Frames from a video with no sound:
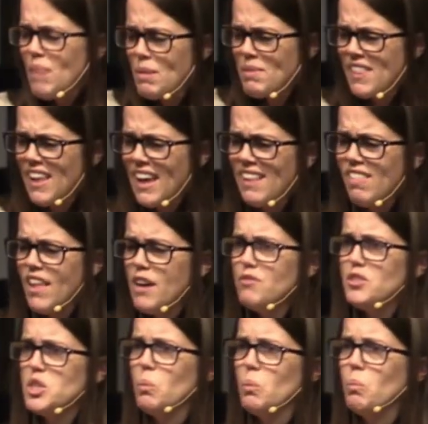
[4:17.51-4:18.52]
maybe they
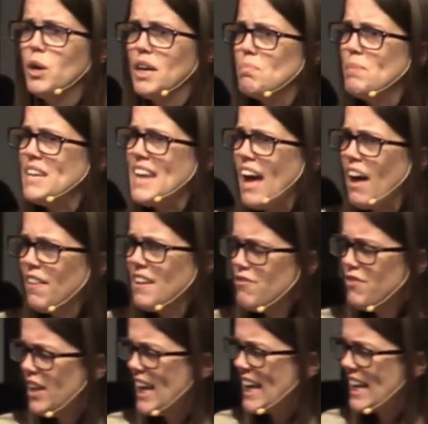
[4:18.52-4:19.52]
love to work, but now
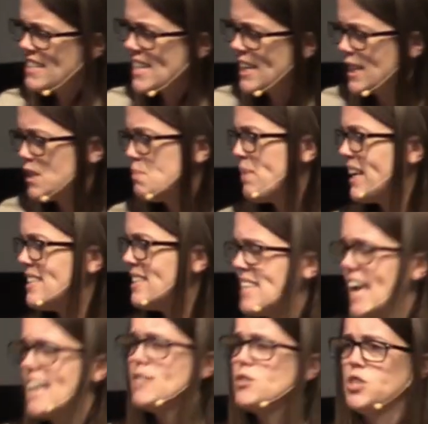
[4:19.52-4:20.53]
they feel like it's an
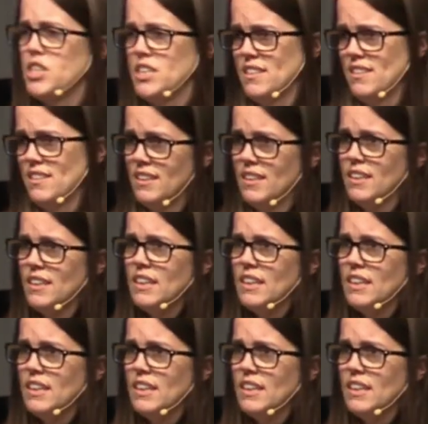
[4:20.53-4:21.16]
expectation